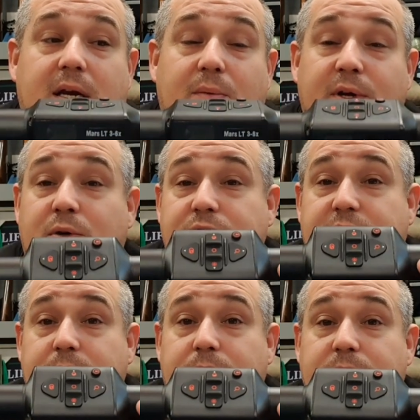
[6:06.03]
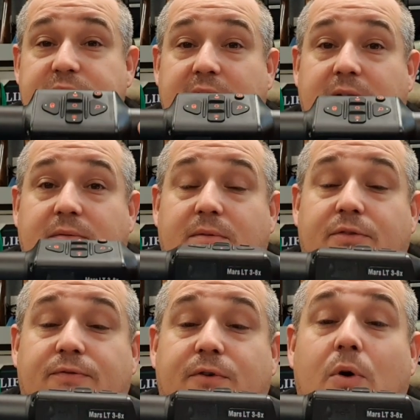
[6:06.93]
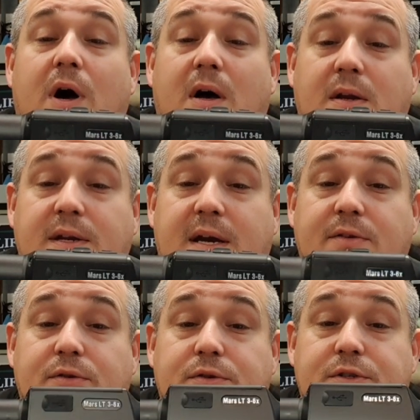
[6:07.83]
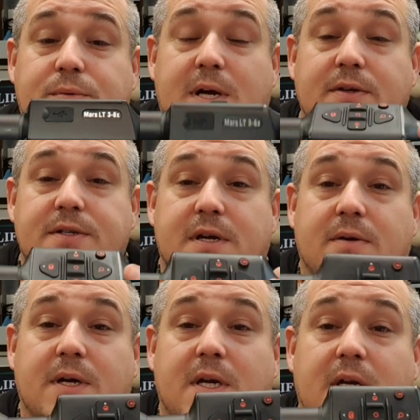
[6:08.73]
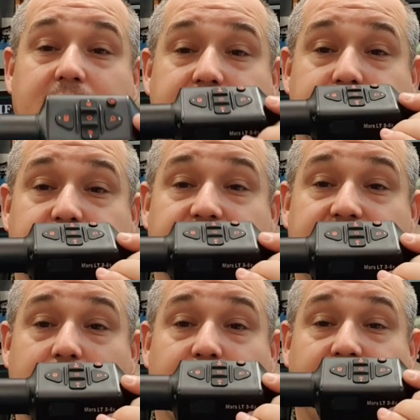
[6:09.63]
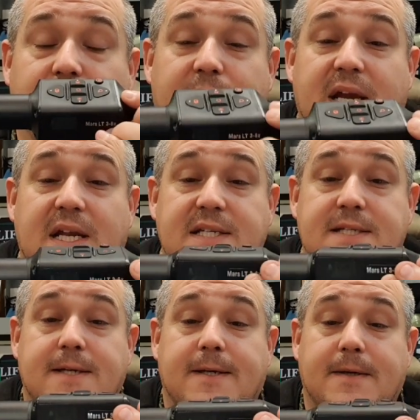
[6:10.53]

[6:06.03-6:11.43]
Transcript: We also sell for Highland Outdoors as well, so these will be available through Bailey's.